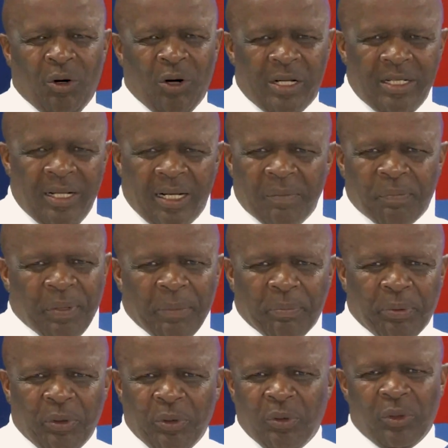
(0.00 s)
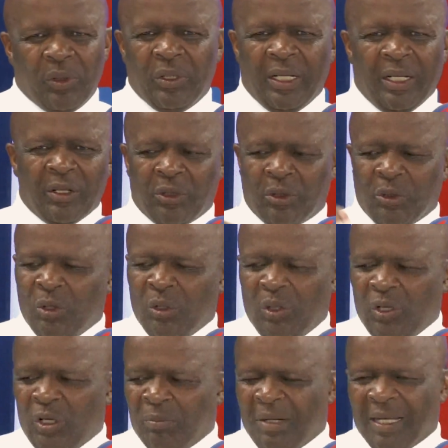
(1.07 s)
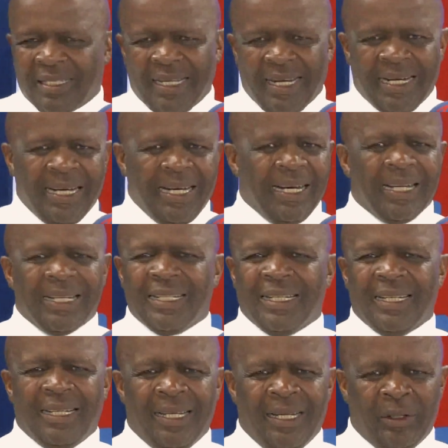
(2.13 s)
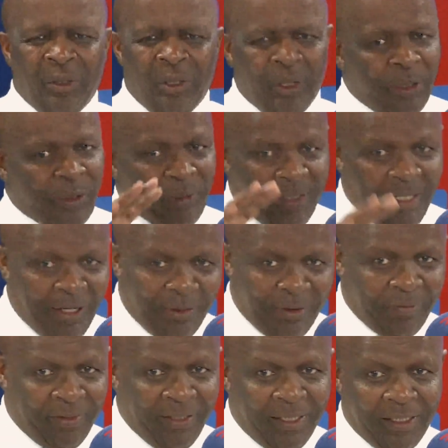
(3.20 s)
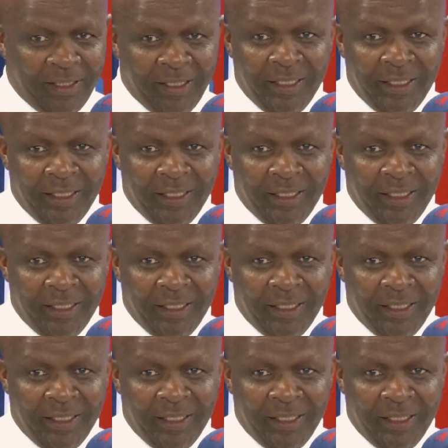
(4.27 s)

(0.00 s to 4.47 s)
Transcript: ordinary people, and so on, Masakane, and all those kind of things.